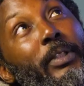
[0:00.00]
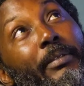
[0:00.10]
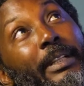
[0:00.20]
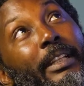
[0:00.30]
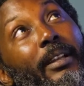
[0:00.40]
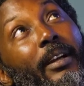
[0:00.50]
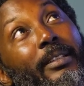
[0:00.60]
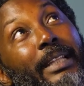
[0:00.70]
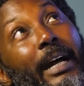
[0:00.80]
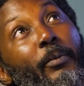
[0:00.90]
During the
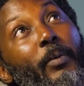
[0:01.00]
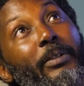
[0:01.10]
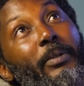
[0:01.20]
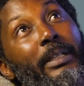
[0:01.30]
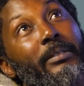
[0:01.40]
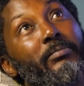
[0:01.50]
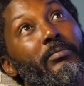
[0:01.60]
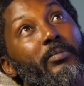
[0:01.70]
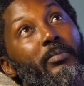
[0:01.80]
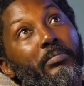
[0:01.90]
lockdown, we're doing
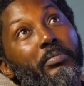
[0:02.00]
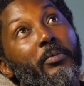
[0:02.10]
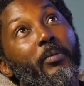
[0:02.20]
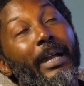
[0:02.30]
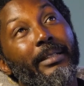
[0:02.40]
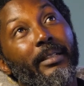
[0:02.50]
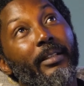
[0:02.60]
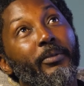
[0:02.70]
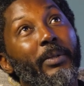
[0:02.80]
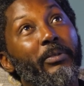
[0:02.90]
quite a
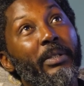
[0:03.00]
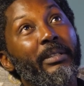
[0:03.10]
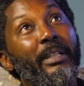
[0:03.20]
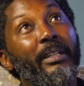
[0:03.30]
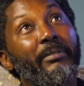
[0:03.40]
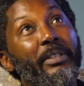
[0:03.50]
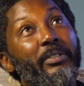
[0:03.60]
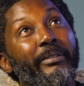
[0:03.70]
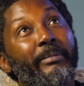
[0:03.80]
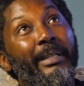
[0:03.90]
lot. We're doing an
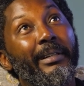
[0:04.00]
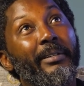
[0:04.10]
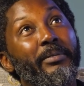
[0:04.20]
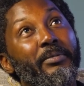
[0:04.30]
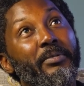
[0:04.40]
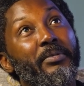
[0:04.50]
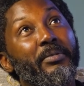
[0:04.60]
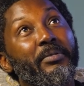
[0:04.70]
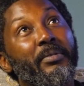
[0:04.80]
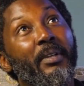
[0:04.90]
average of about,
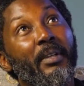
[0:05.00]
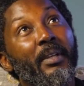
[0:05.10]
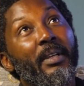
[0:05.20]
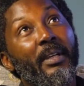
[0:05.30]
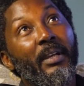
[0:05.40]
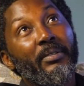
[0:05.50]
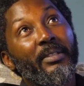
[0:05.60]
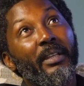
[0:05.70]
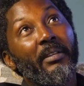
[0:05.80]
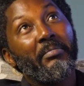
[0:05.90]
I'll
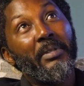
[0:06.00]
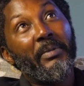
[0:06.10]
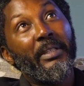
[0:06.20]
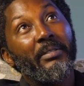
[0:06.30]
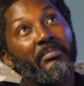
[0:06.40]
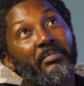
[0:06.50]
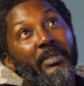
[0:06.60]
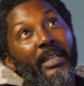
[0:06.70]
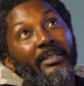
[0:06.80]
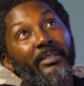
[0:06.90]
say, maybe
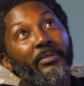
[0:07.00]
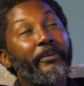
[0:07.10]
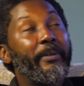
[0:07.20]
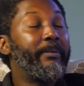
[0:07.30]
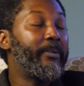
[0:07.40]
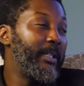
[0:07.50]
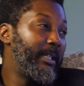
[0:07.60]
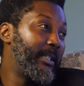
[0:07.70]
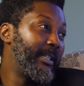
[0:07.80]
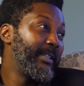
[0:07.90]
30 to 50
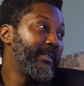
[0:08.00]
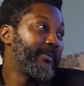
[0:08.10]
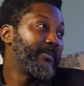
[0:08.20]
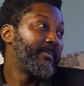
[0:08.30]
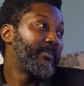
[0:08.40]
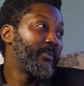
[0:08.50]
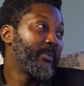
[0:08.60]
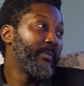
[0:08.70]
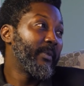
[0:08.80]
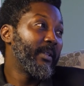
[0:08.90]
a day.
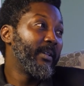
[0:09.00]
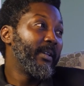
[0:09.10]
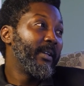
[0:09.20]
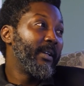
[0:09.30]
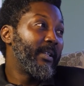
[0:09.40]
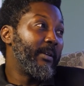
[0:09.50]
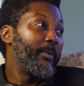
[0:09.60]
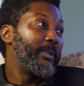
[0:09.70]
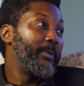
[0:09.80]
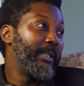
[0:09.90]
that
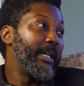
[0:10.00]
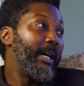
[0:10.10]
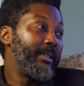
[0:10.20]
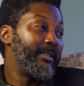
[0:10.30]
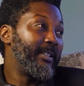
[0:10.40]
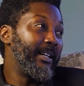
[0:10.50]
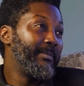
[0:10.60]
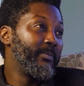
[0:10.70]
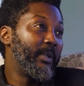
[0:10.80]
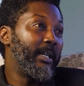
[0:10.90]
we're doing at the
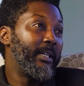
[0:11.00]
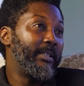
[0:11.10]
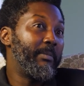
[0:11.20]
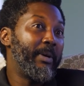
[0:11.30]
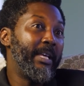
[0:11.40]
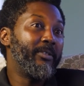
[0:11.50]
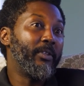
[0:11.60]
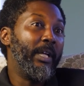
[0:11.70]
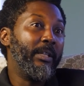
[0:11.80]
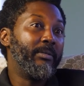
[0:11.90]
time. Well, it
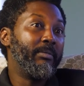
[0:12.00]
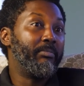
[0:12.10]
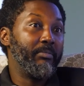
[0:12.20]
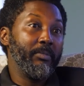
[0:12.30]
depends on,